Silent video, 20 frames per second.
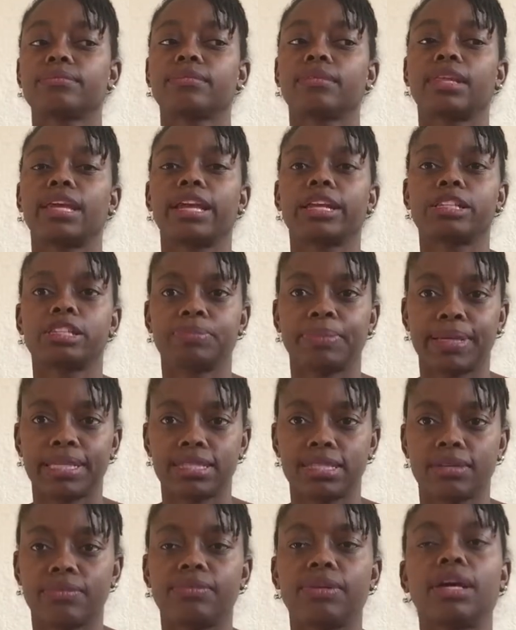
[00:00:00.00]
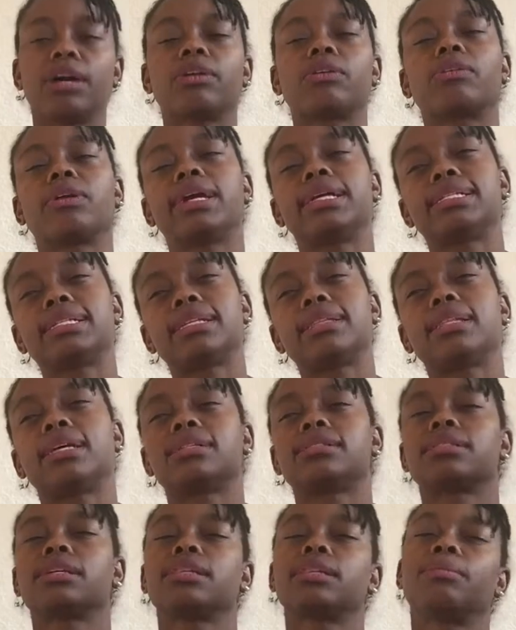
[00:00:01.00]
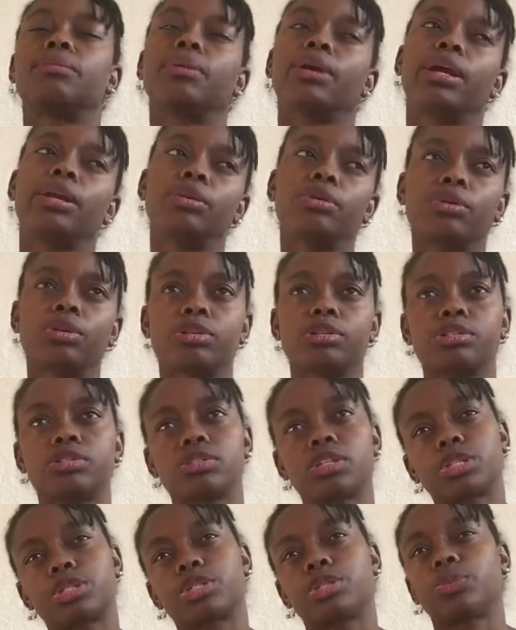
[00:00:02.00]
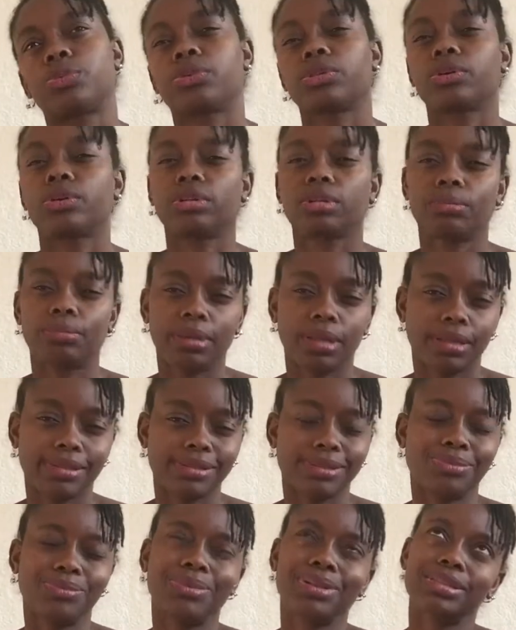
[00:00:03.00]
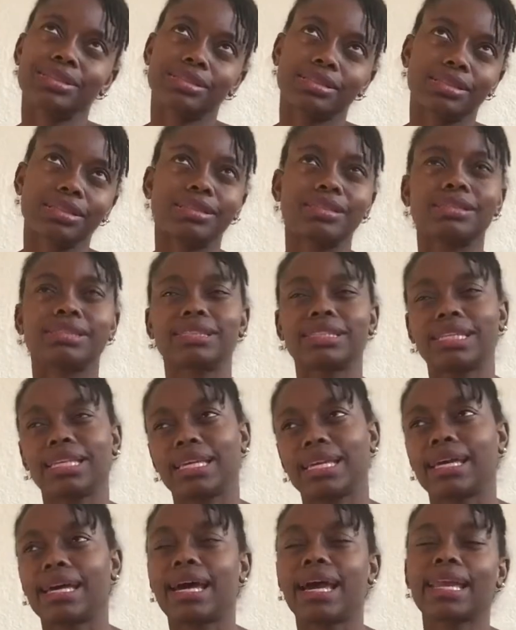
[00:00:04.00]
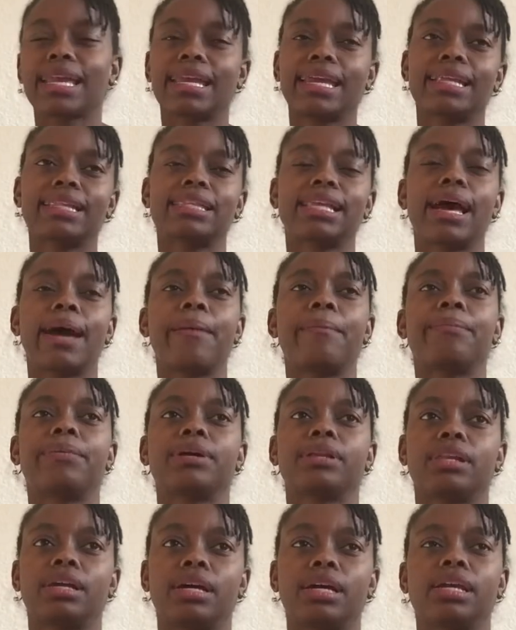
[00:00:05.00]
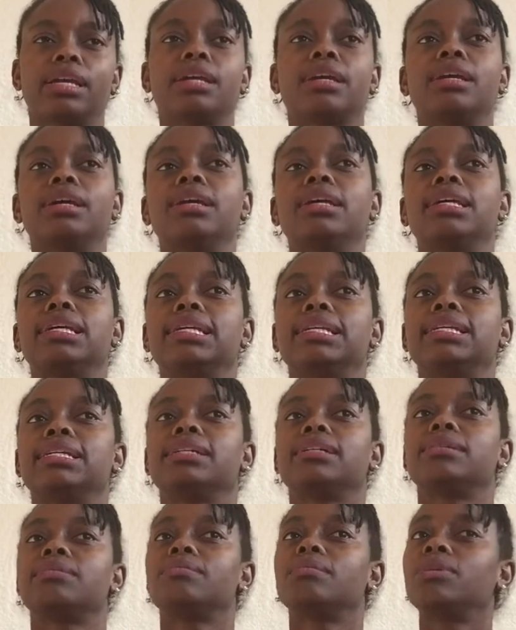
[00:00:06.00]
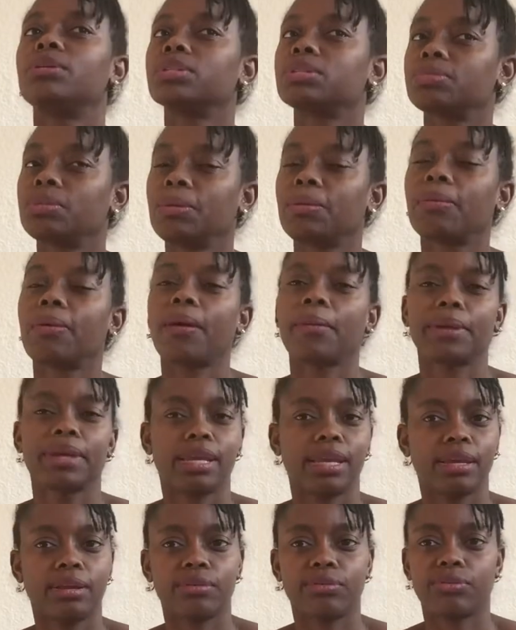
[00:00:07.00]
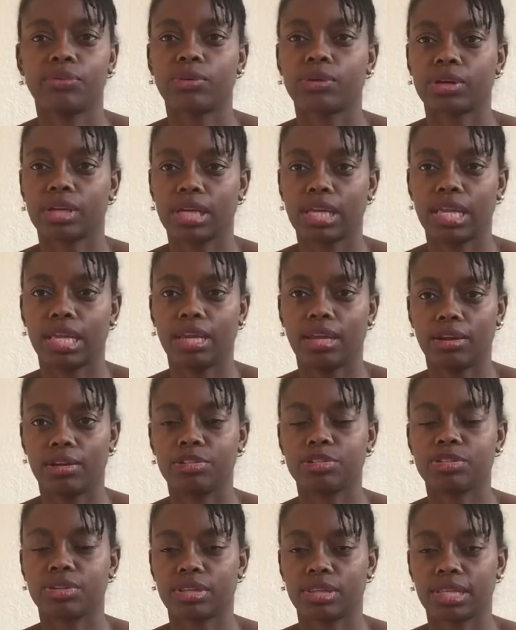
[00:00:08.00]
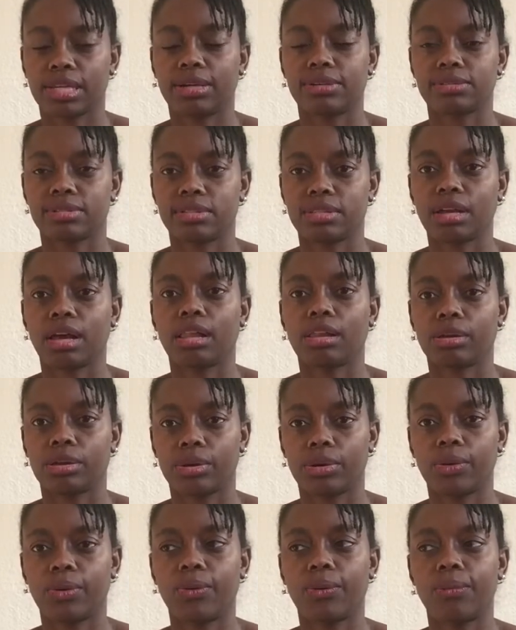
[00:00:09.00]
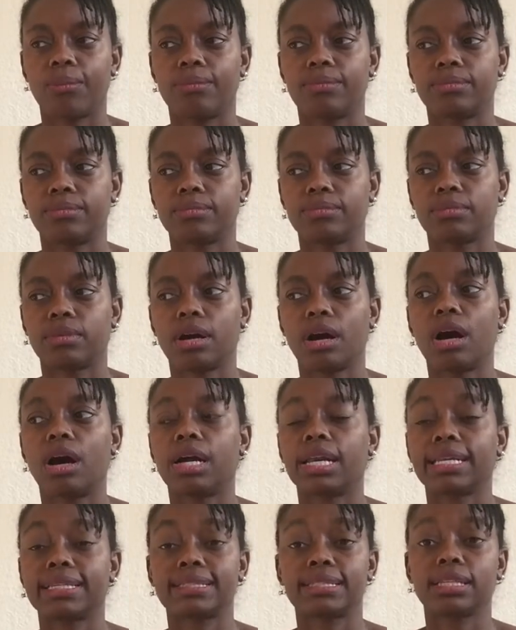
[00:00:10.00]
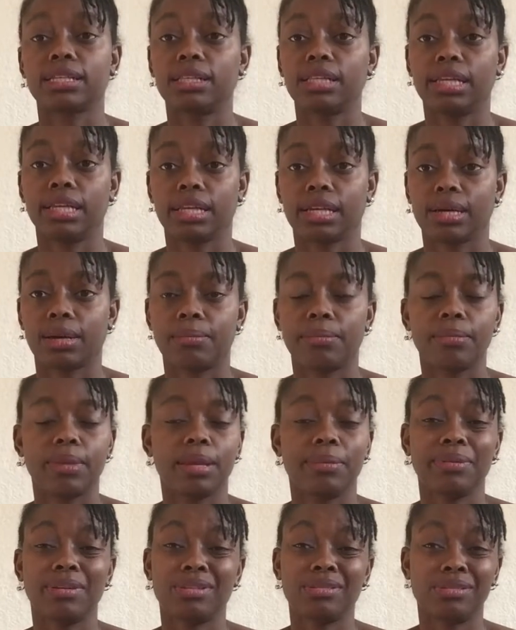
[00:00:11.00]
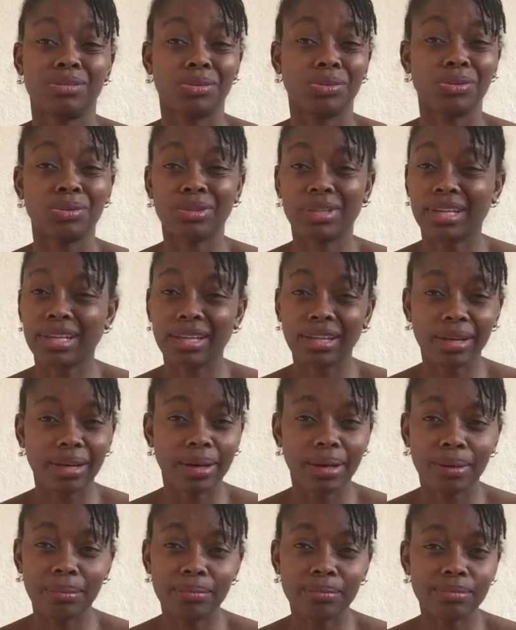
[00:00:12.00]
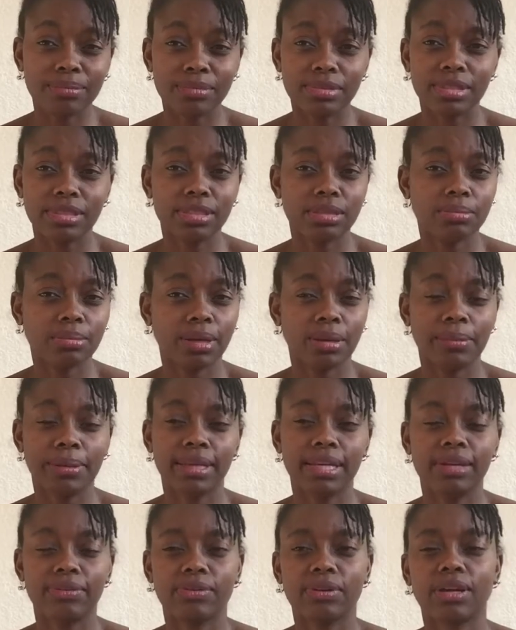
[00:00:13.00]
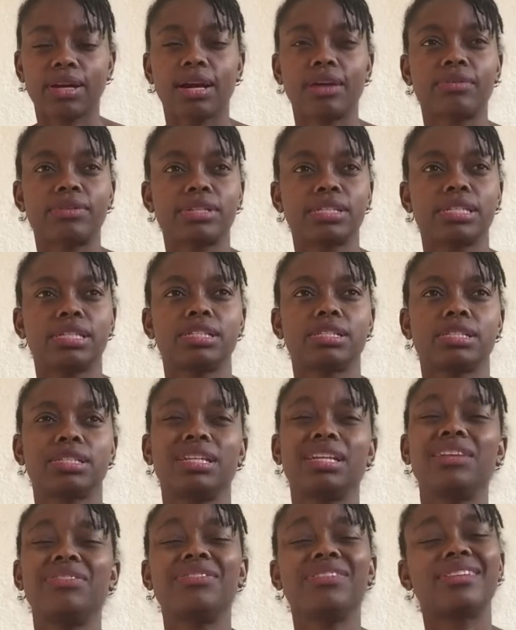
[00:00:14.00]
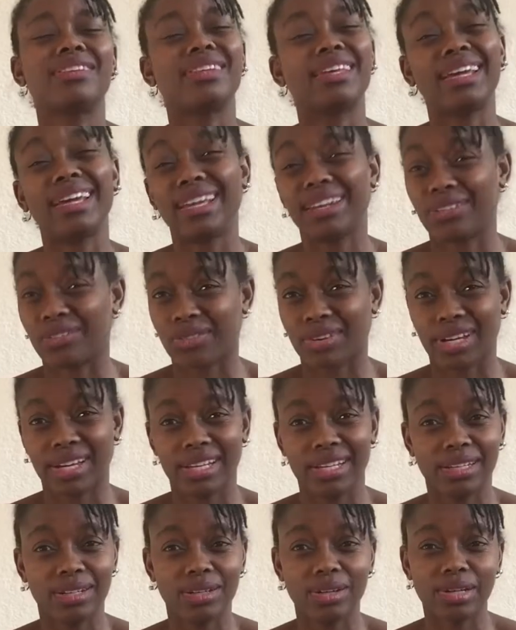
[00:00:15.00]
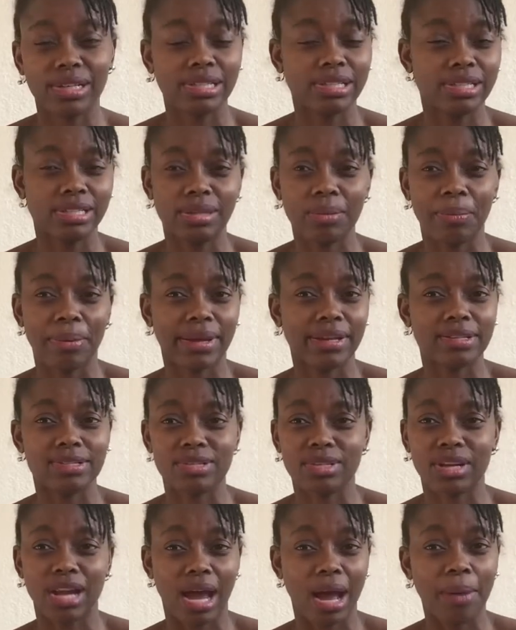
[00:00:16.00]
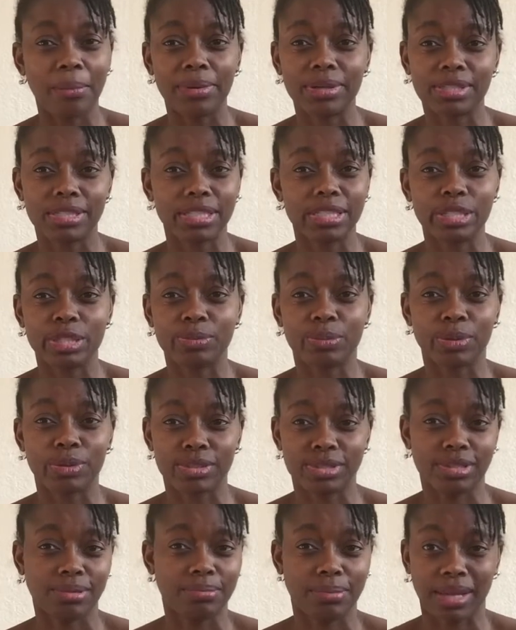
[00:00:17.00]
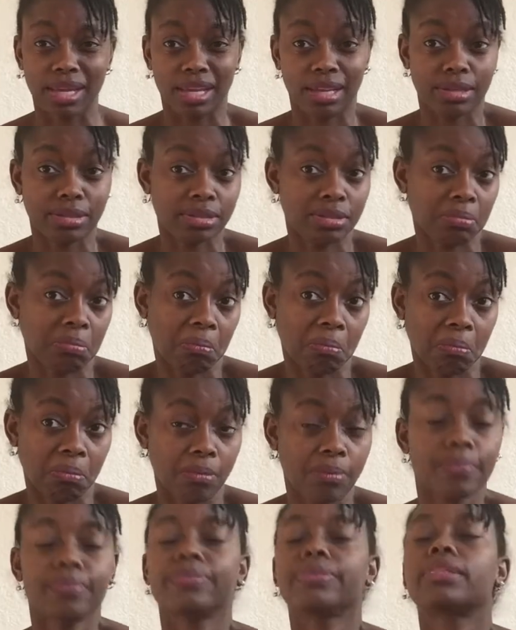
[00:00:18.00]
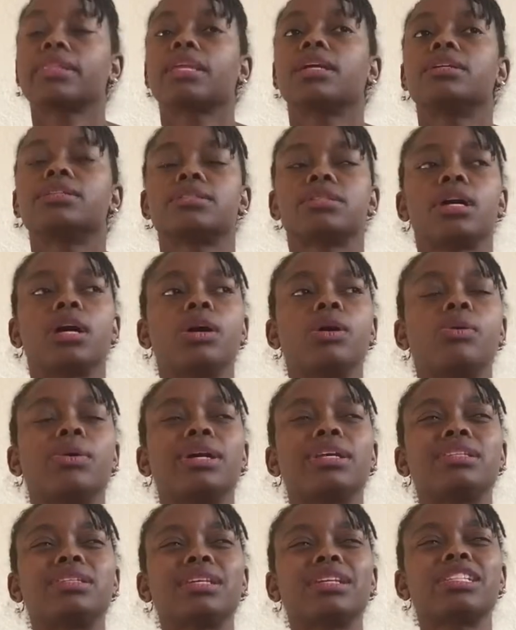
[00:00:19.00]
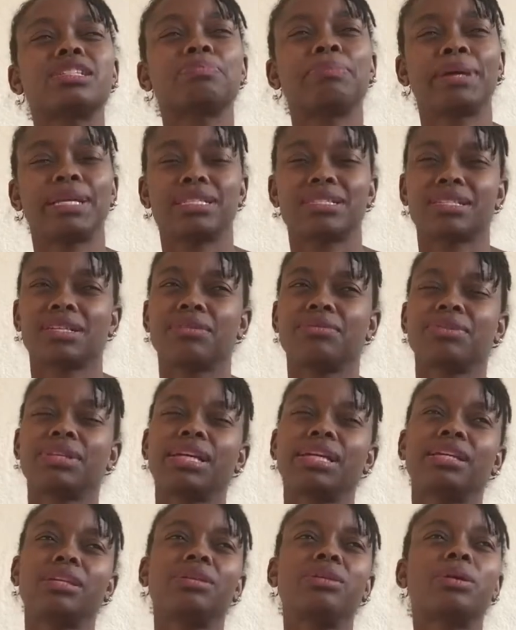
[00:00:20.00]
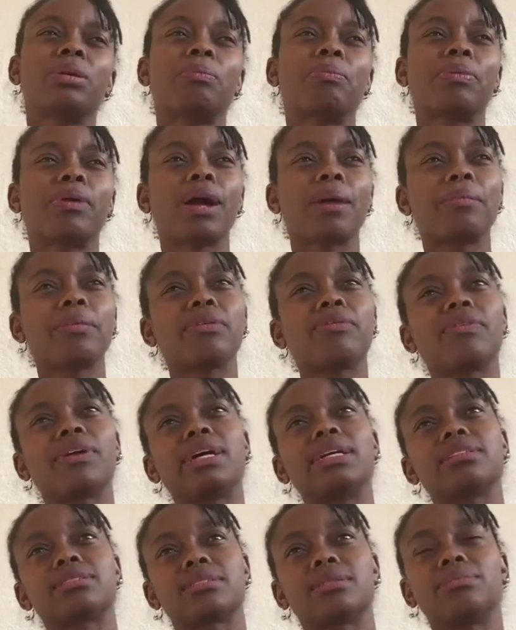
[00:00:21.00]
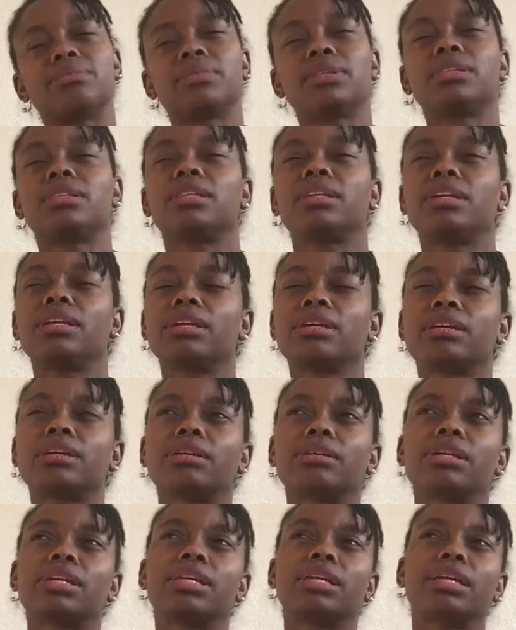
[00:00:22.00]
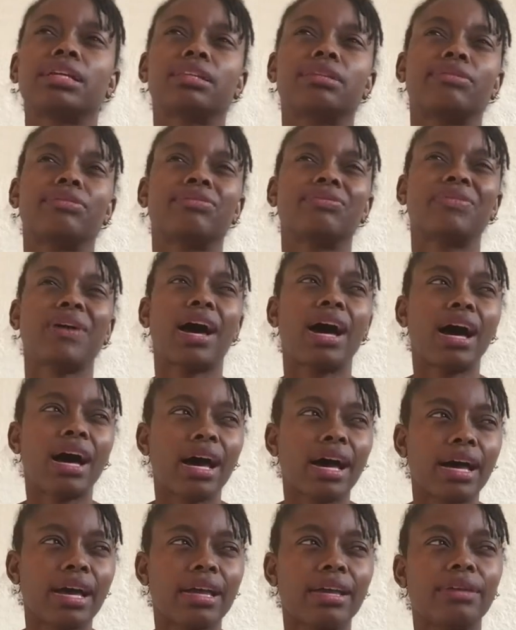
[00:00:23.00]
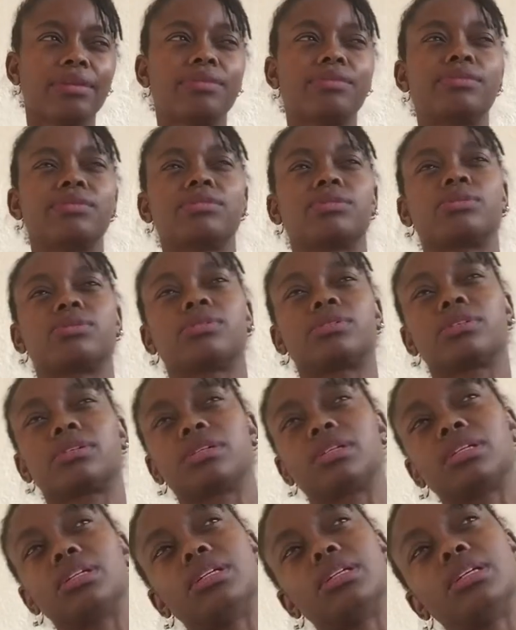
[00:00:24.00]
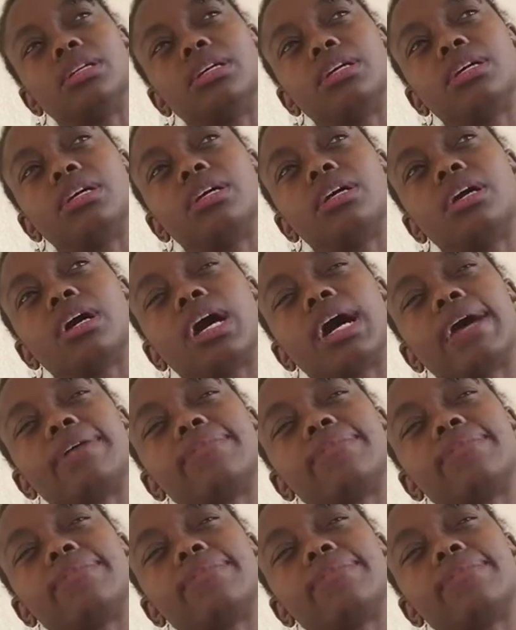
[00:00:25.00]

expensive. Now granted, that's the brand new construction with all the bells and whistles. Yeah, I get that, but most people probably can't afford an $800,000 home on a single income. Maybe dual income, this might be a different conversation. Even then, right? It depends on how much each person makes. So it's expensive. You could probably find something there in the 5s, or I've